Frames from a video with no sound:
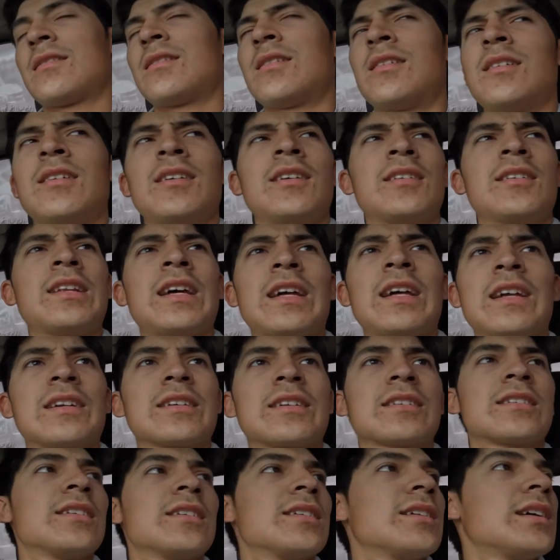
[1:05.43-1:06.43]

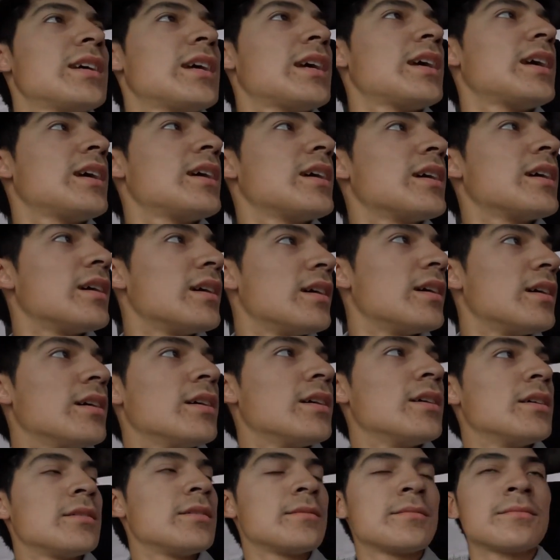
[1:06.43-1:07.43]
we're
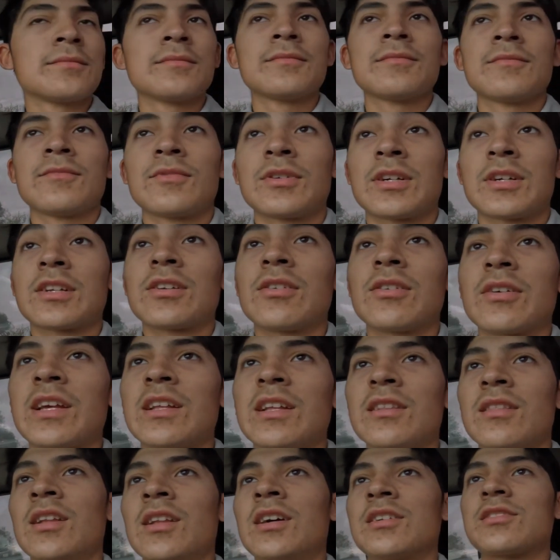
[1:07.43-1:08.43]
gonna go
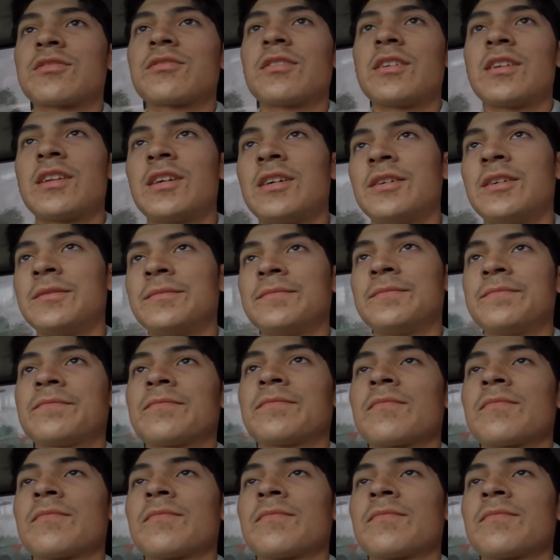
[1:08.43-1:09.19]
get lunch right now.